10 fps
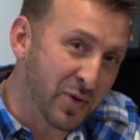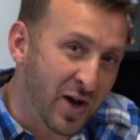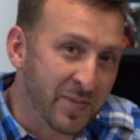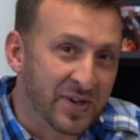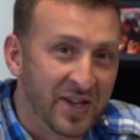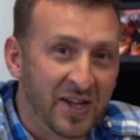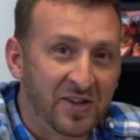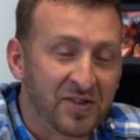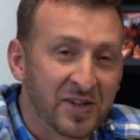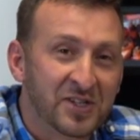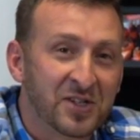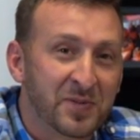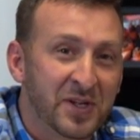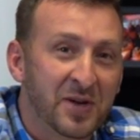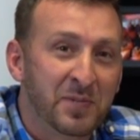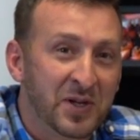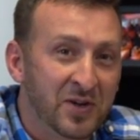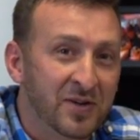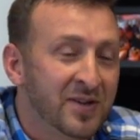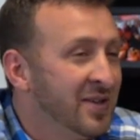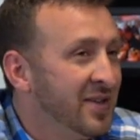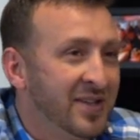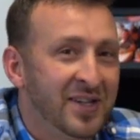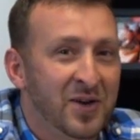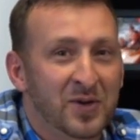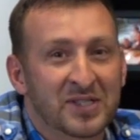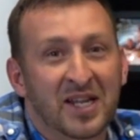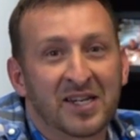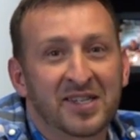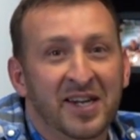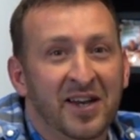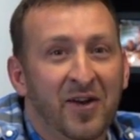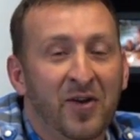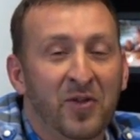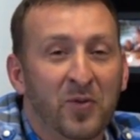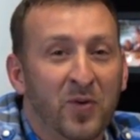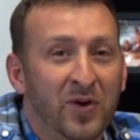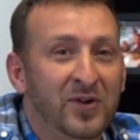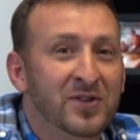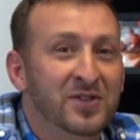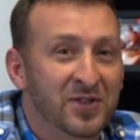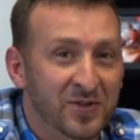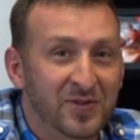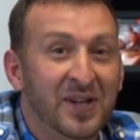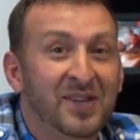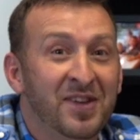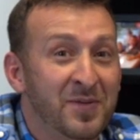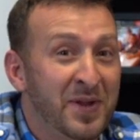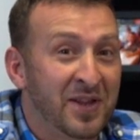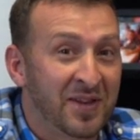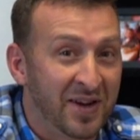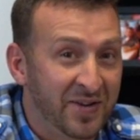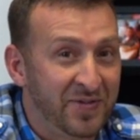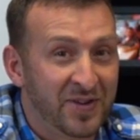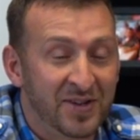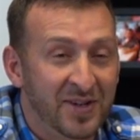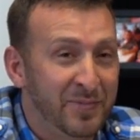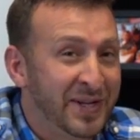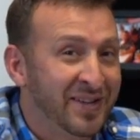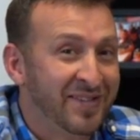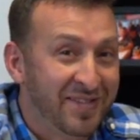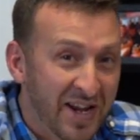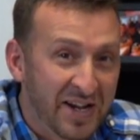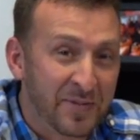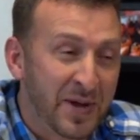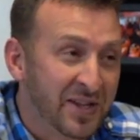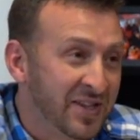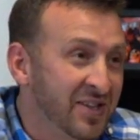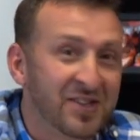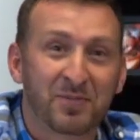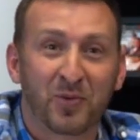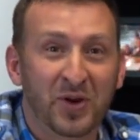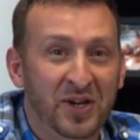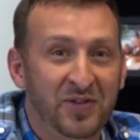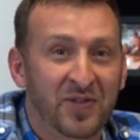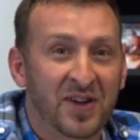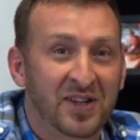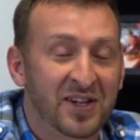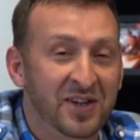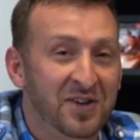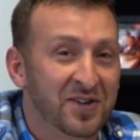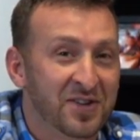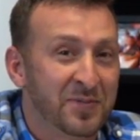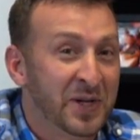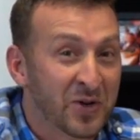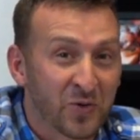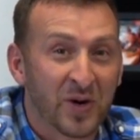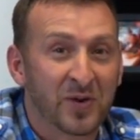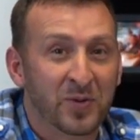Braum a text, so he should be up here. He always likes to get down on the water, so it's going to be a lot of fun. I've been excited about this. Spring is finally here, and it's going to be a great